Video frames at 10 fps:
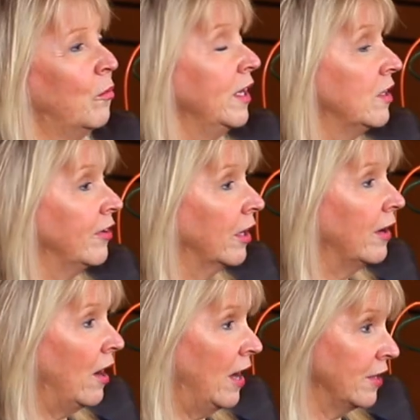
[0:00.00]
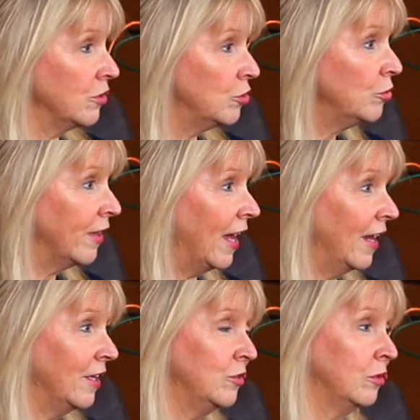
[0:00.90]
We need to figure out how to do
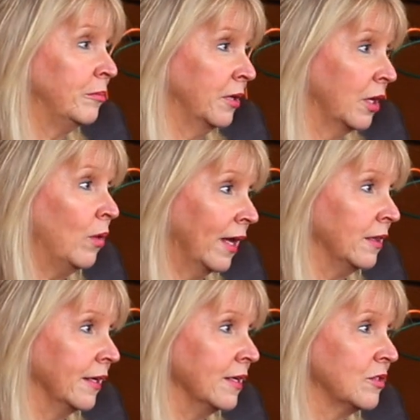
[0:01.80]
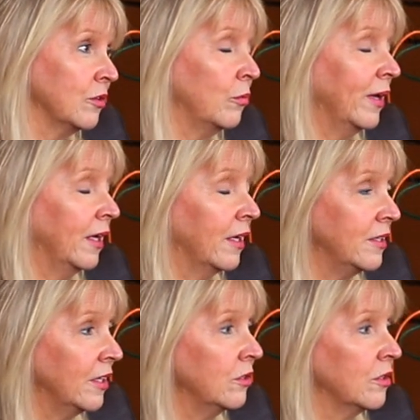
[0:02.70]
that and do it pretty quickly so that we can
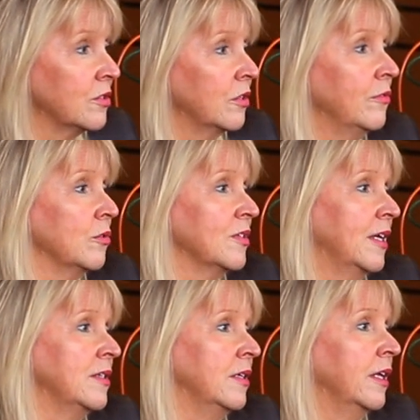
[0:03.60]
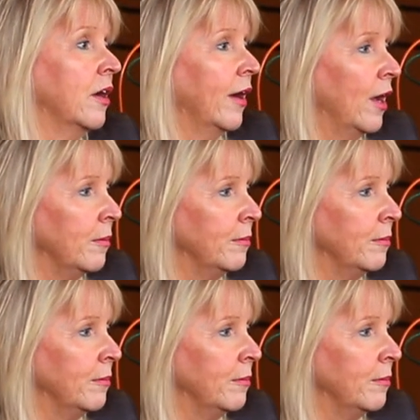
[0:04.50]
continue to serve those kids that need our help.